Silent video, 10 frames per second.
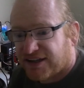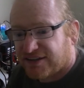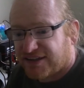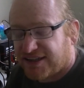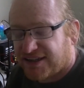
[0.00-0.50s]

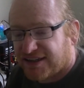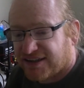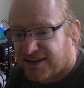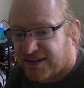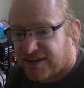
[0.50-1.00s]
the
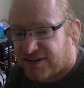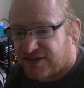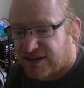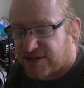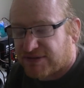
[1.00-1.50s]

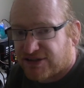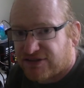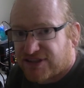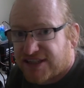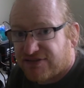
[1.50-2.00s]
transmitter and
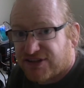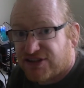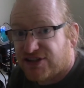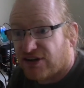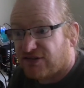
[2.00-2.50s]
receiver
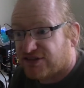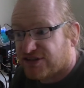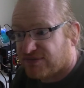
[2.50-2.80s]
don't